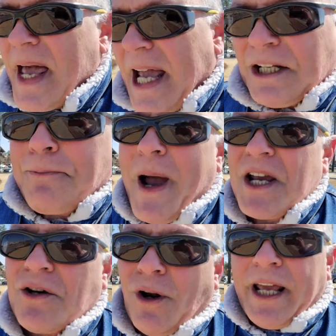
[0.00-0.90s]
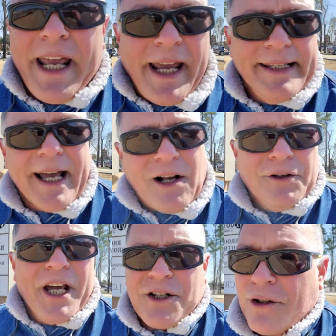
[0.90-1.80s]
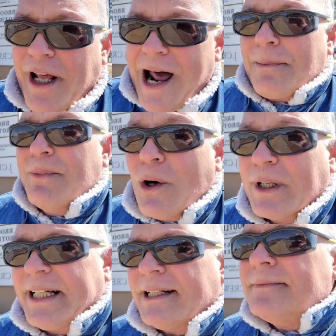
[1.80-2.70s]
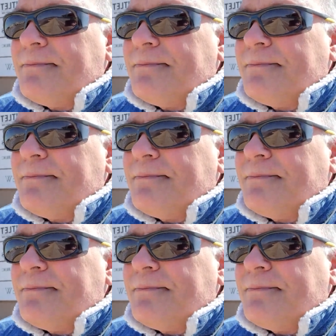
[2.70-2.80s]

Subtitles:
especially in the condition that I'm doing it.